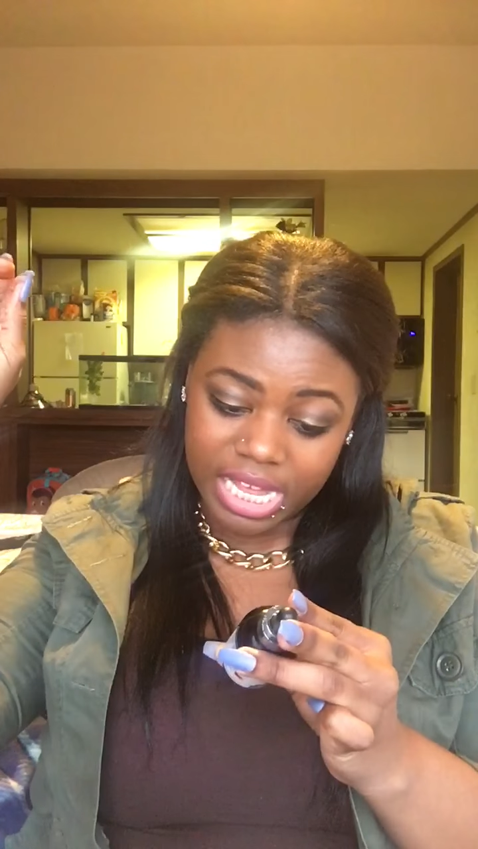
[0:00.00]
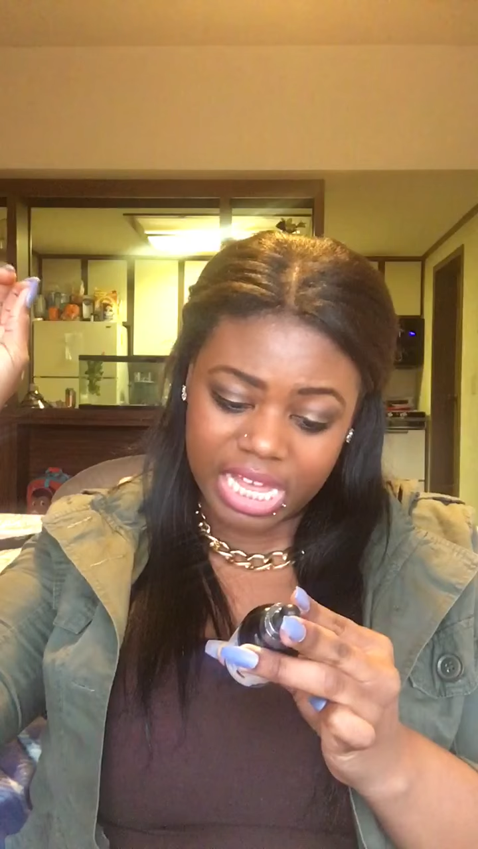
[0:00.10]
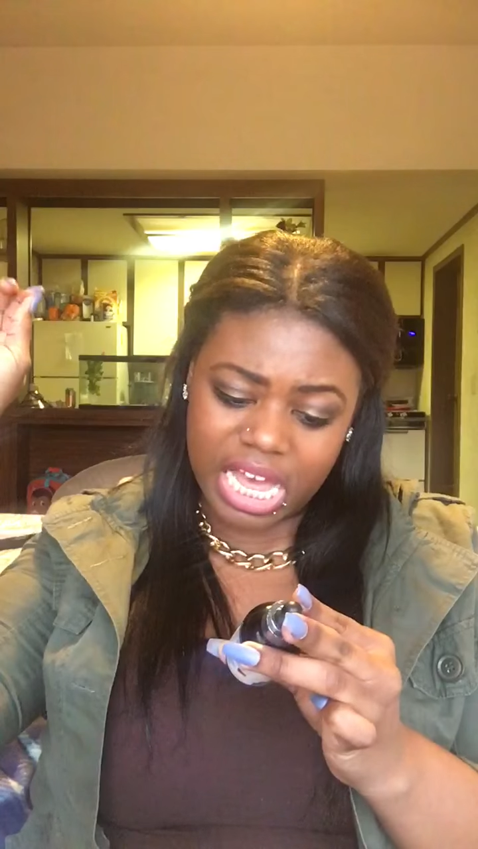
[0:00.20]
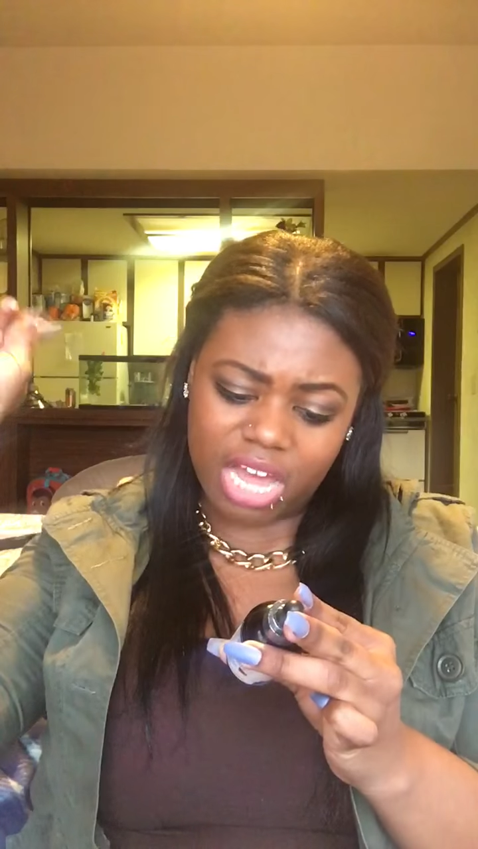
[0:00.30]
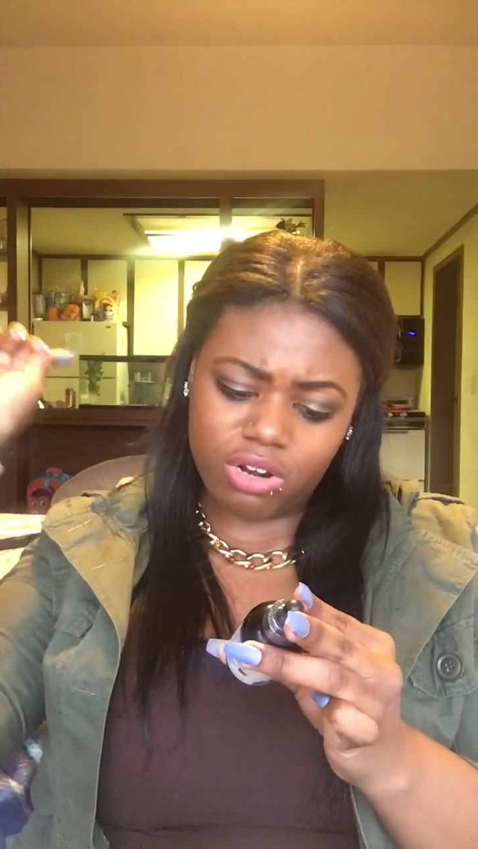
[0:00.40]

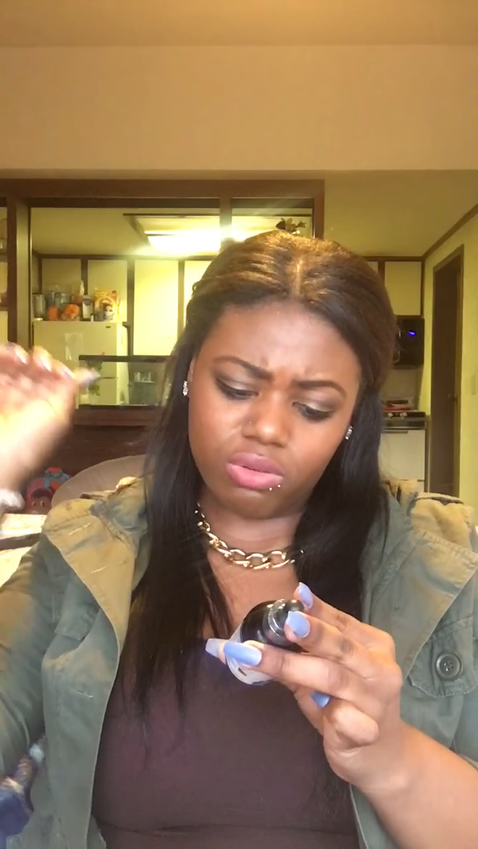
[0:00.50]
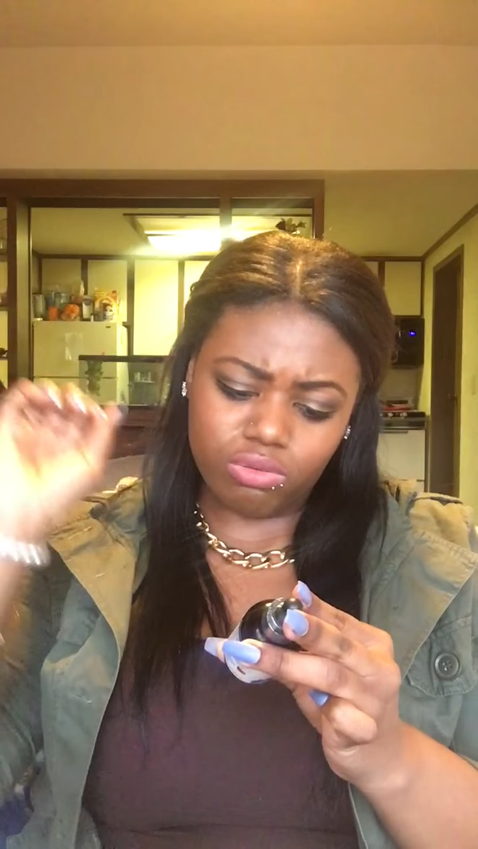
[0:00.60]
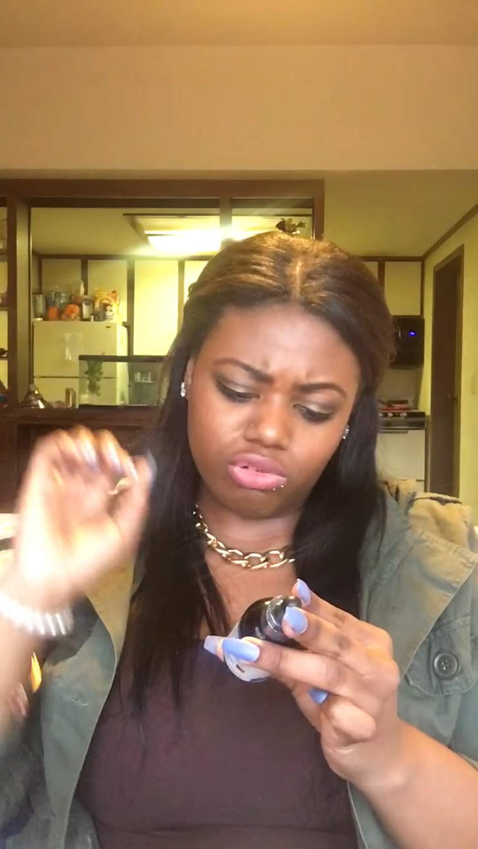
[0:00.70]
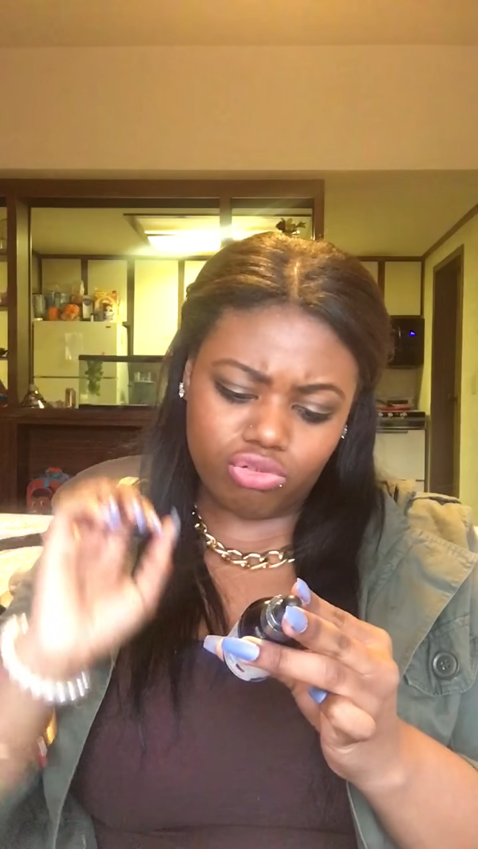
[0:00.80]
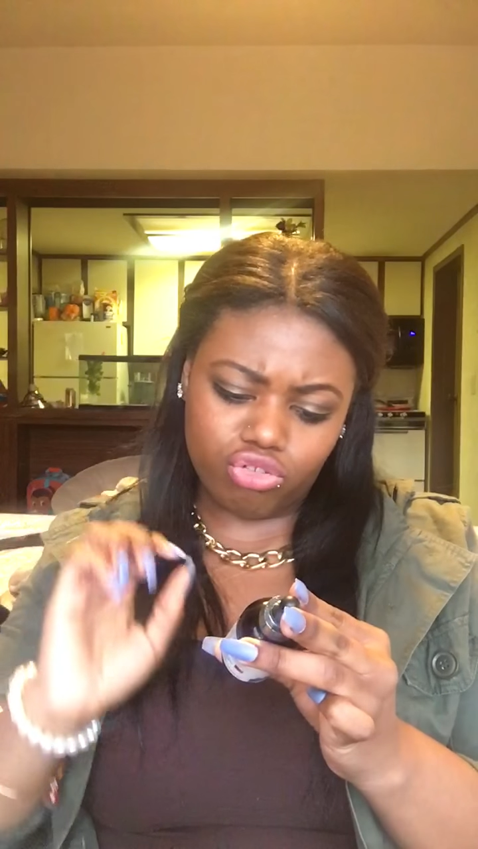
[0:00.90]

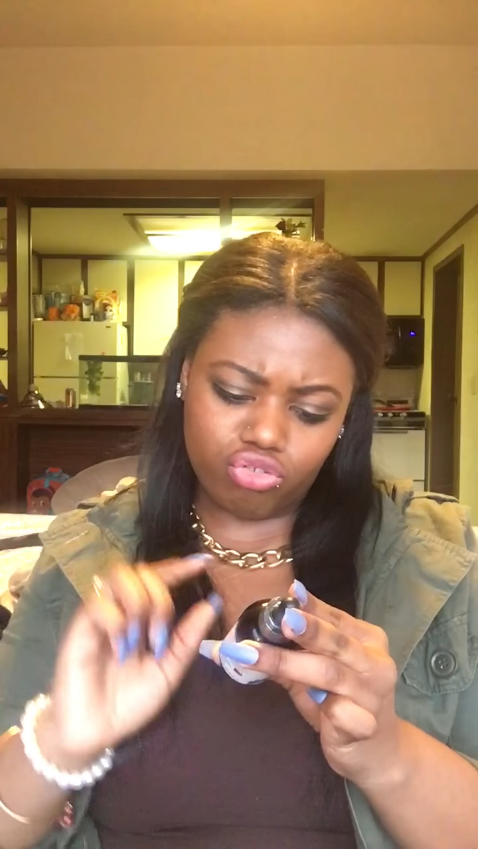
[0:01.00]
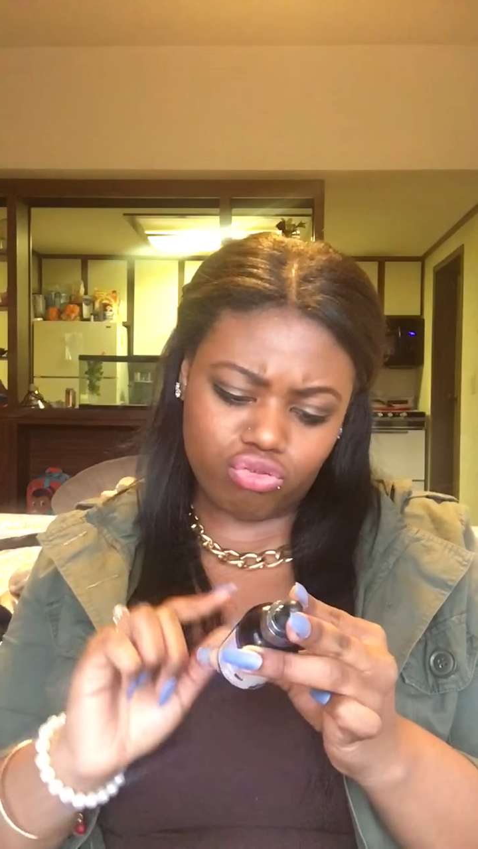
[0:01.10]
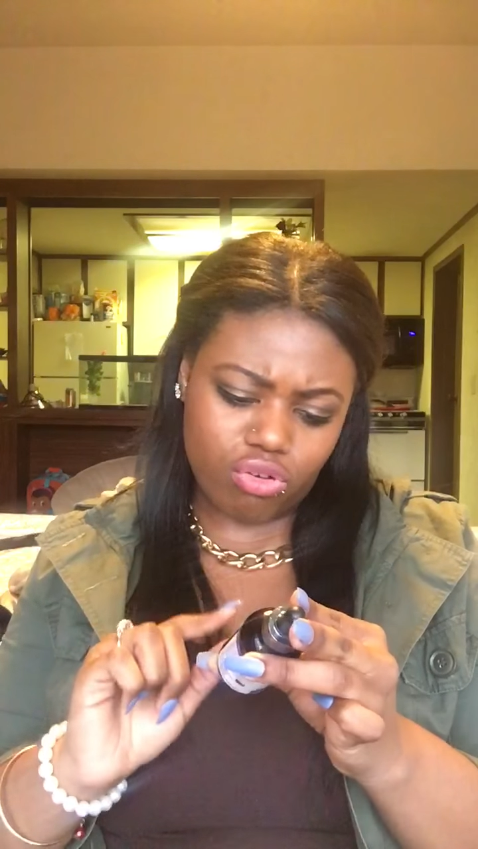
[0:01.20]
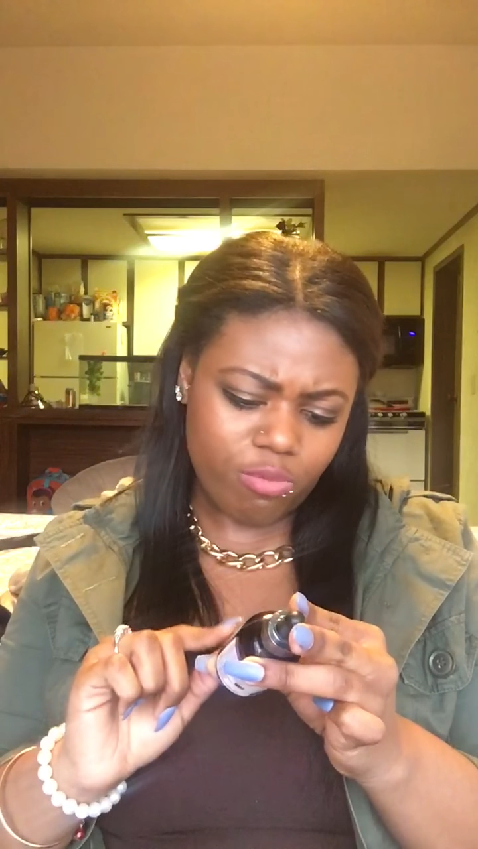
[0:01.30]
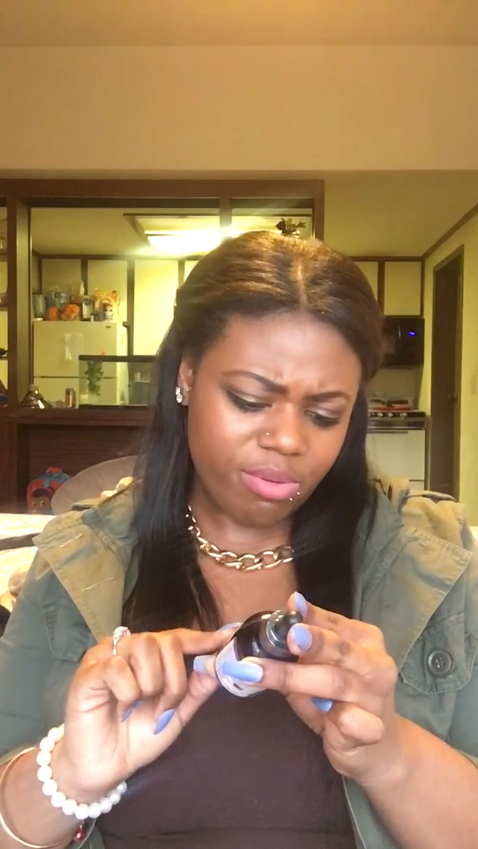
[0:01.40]

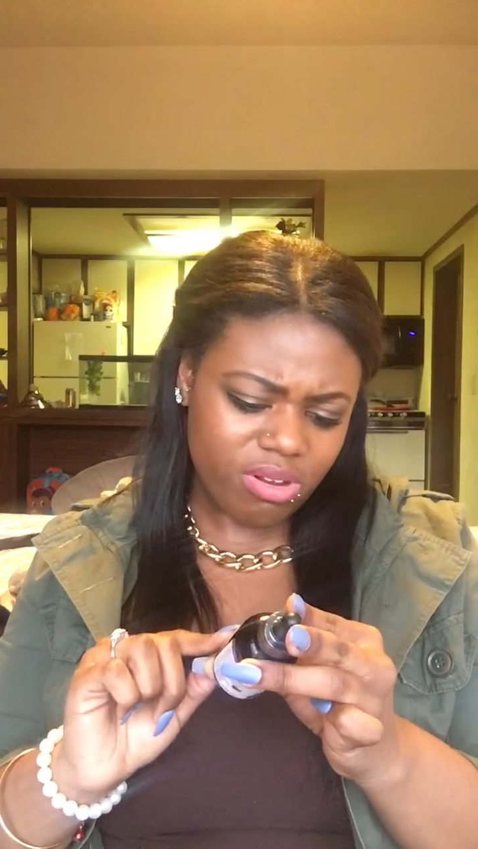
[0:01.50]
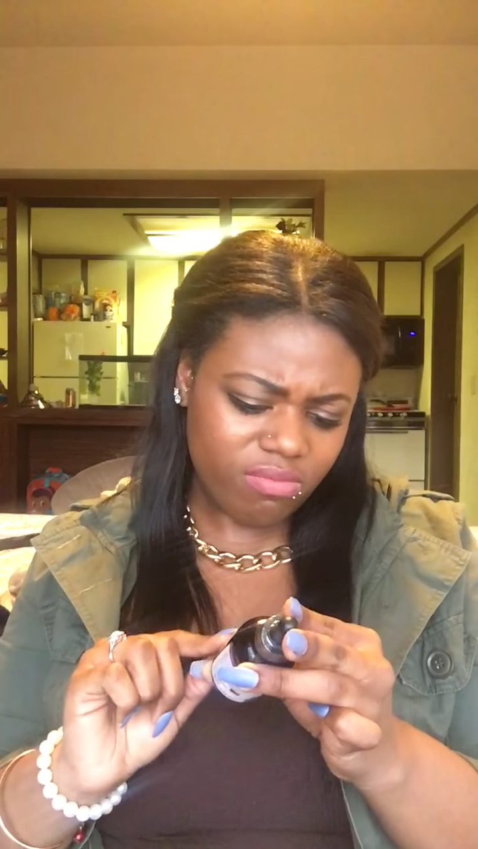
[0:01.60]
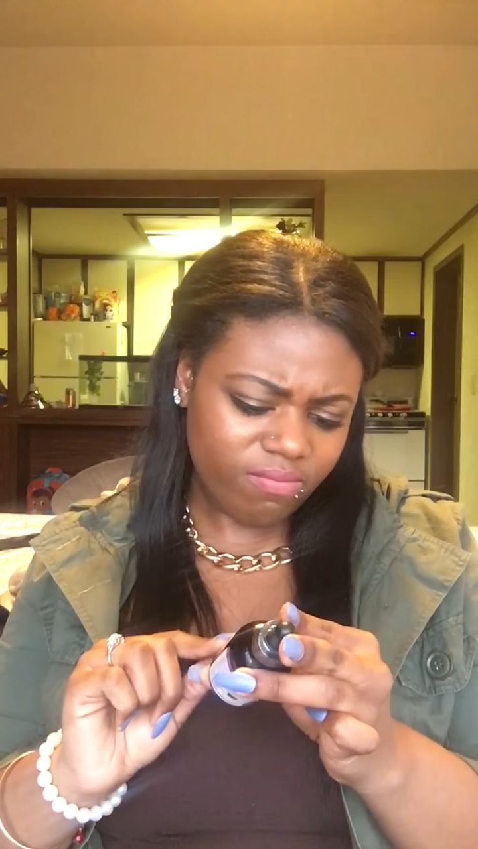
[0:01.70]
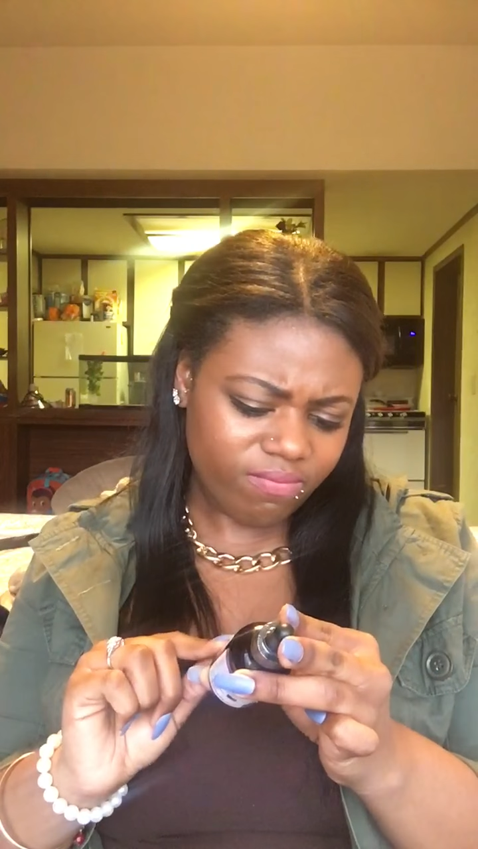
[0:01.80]
gonadotropin